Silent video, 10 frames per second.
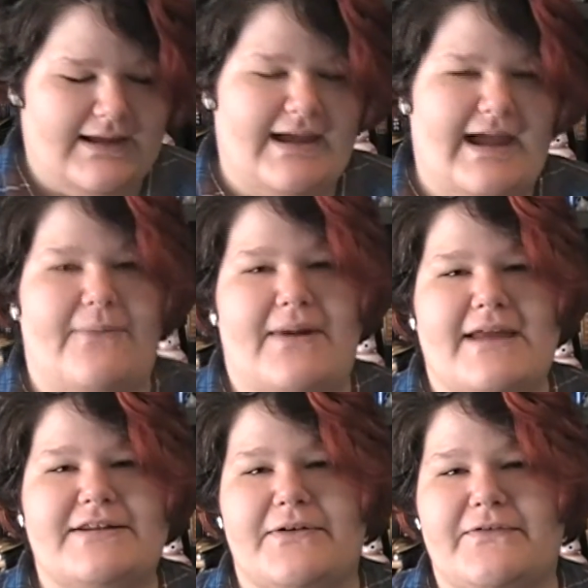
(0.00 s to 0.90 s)
And when
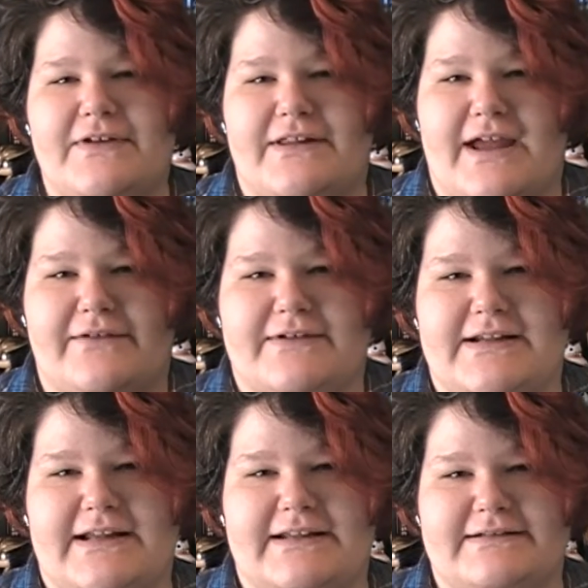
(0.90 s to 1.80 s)
I don't feel like
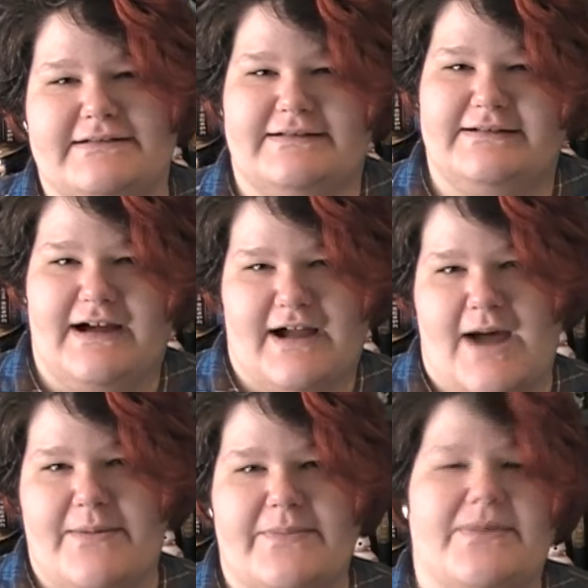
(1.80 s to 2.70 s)
reading a
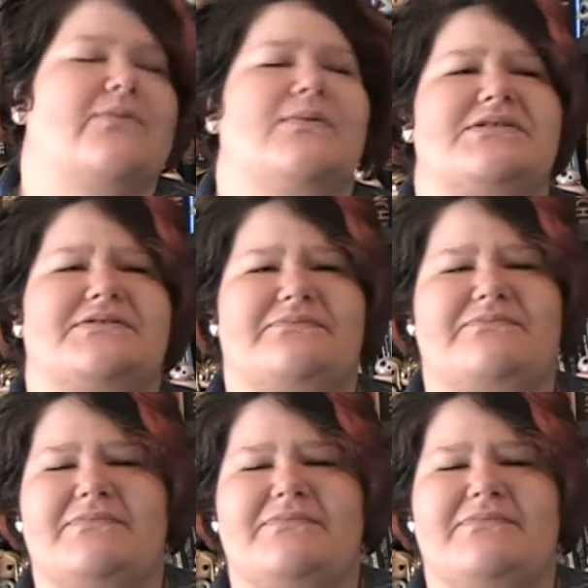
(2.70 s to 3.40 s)
comic book, which